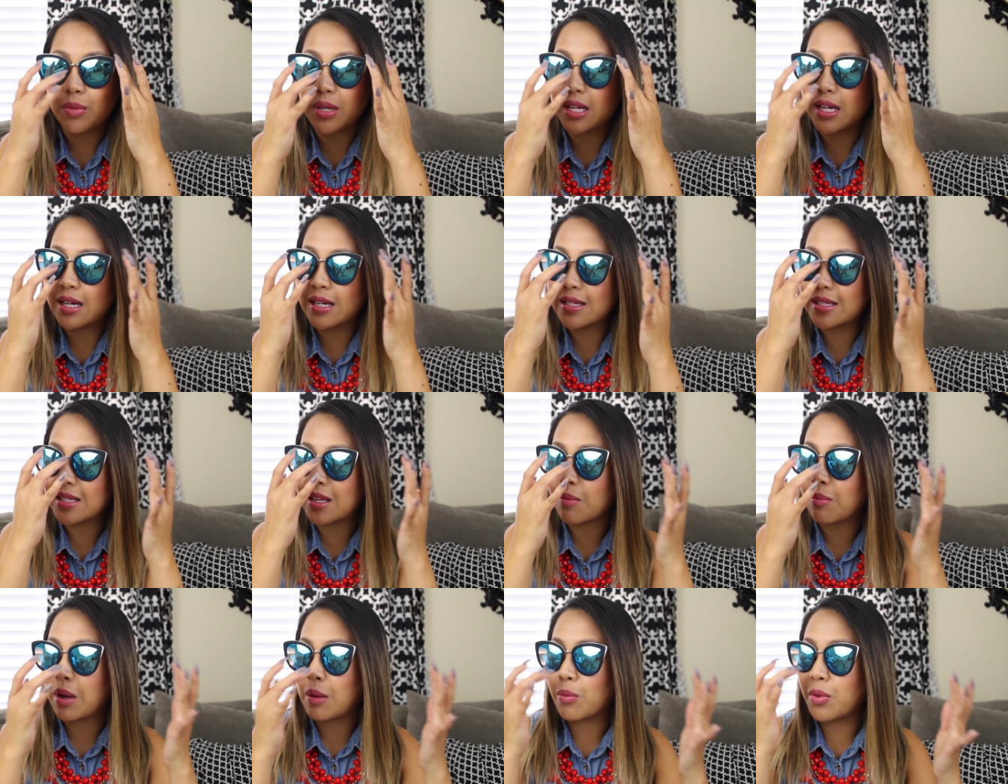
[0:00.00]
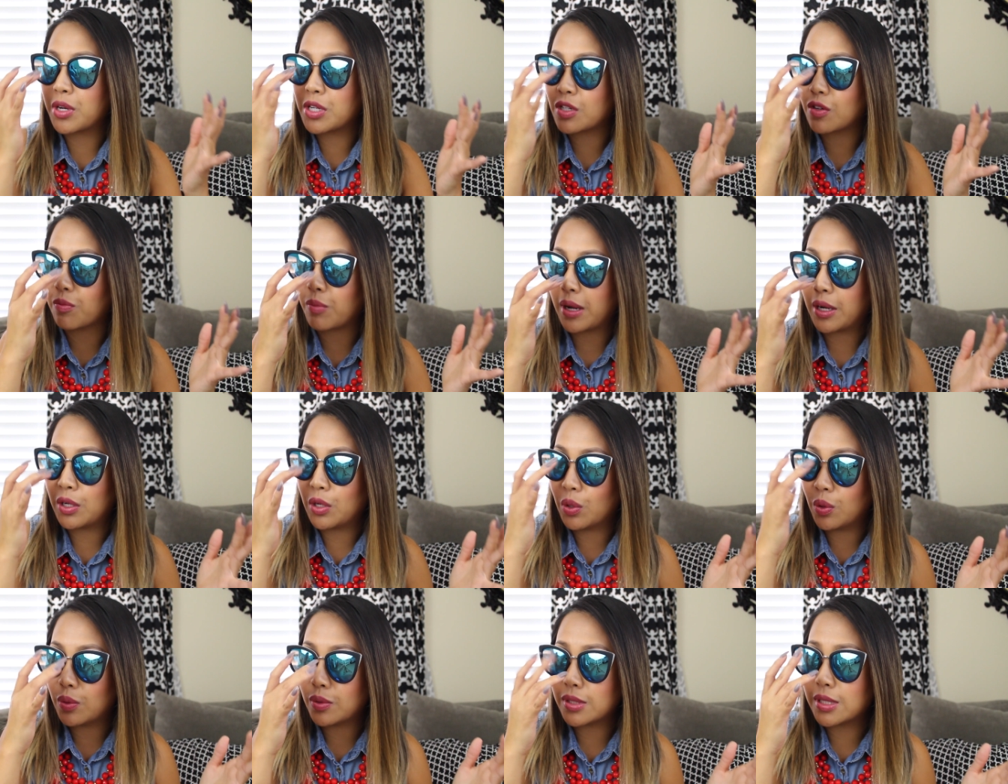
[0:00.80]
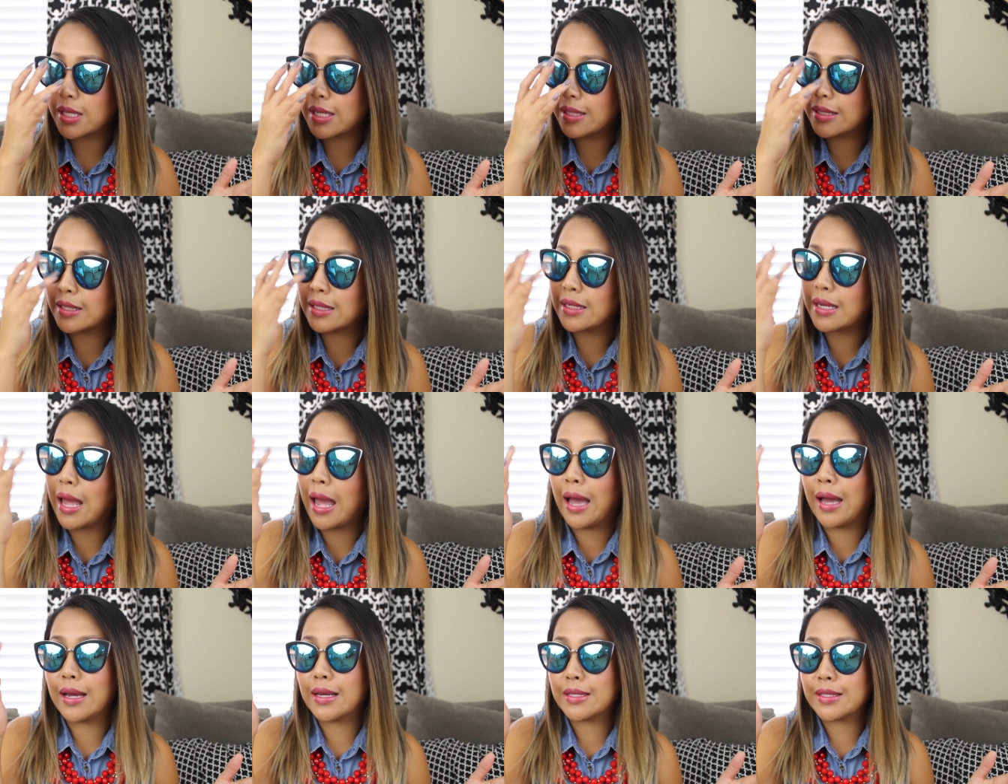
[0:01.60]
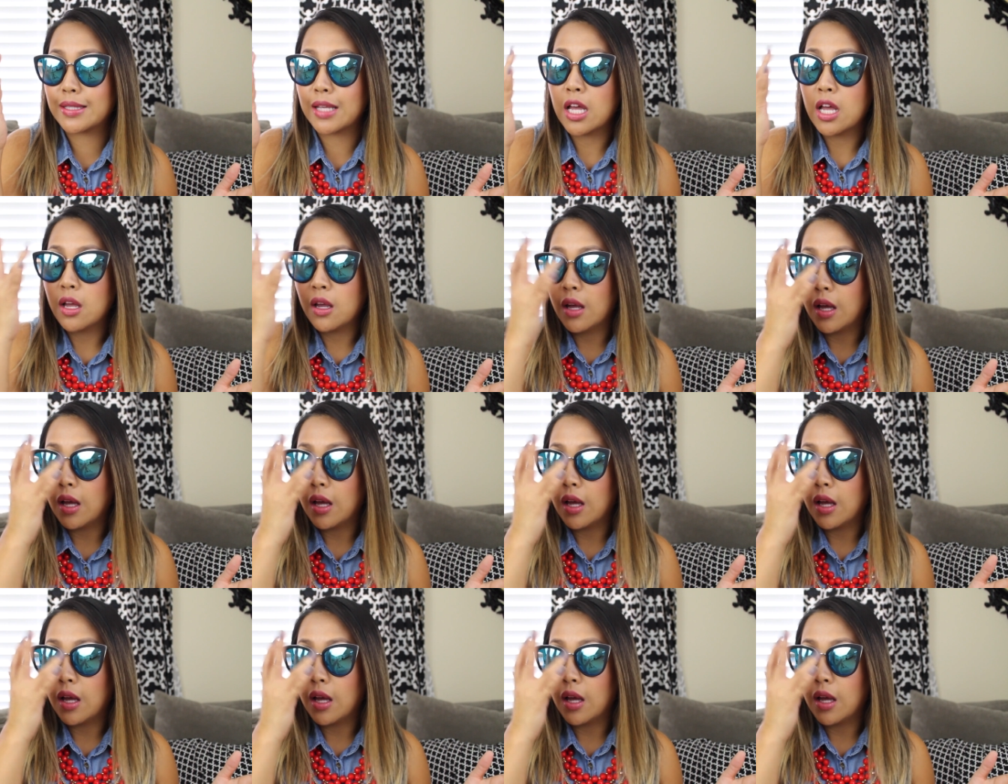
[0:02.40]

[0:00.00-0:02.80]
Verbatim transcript: because my bridge of my nose isn't as